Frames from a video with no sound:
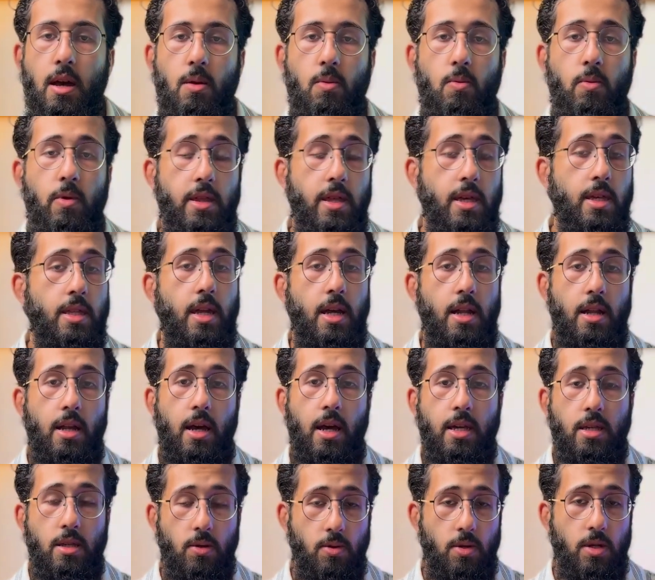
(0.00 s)
One thing that
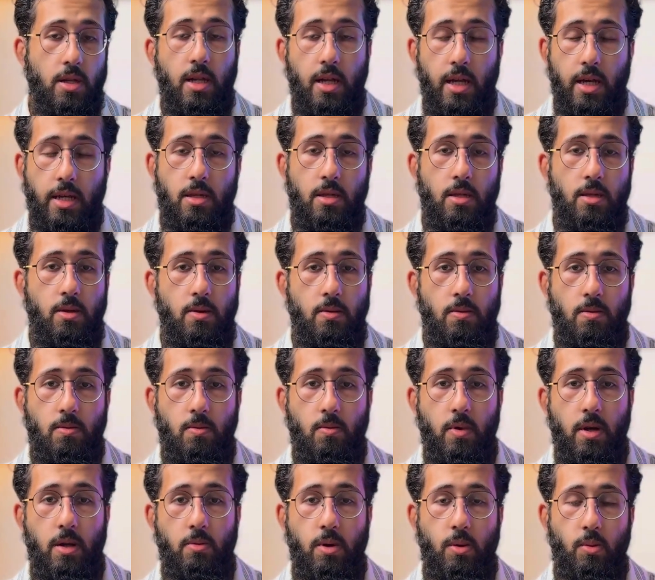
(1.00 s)
I usually like to do
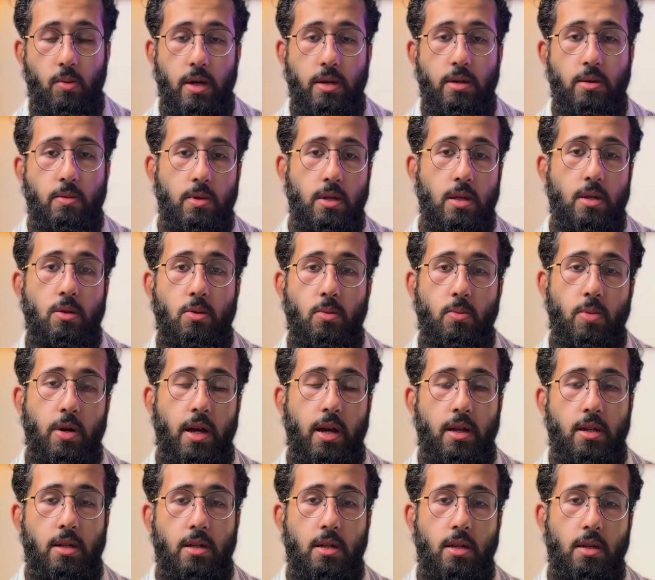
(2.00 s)
when we're working with a new
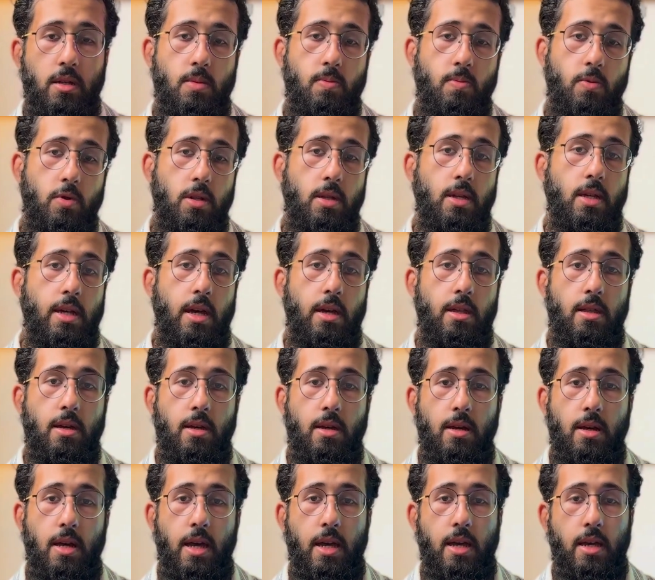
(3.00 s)
brand is put
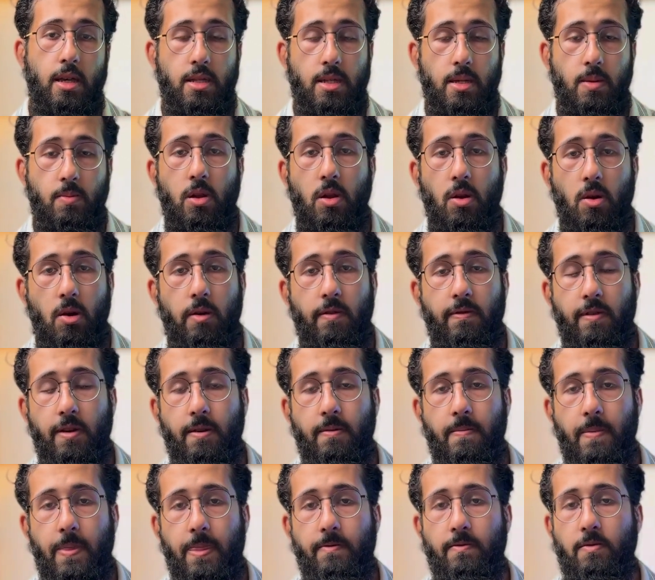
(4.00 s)
together a simple offer
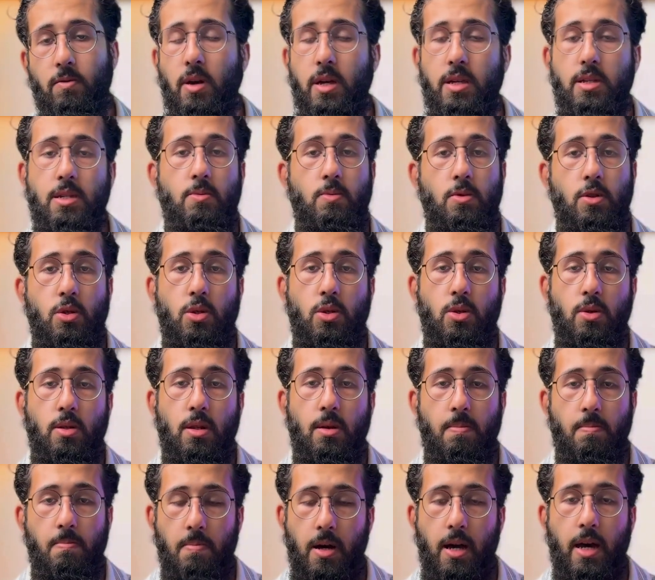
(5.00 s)
for why someone should
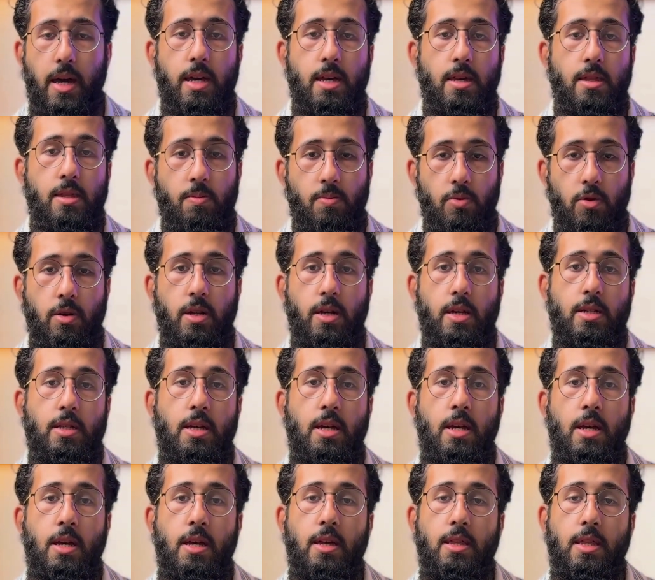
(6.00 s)
buy the product
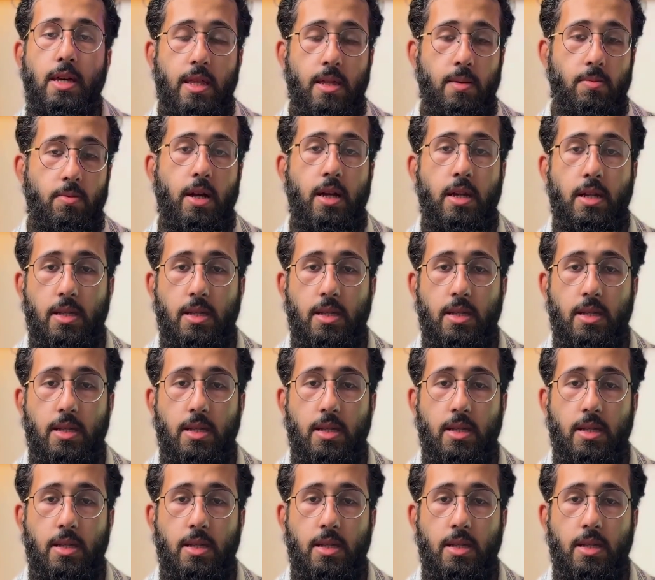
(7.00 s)
that the brand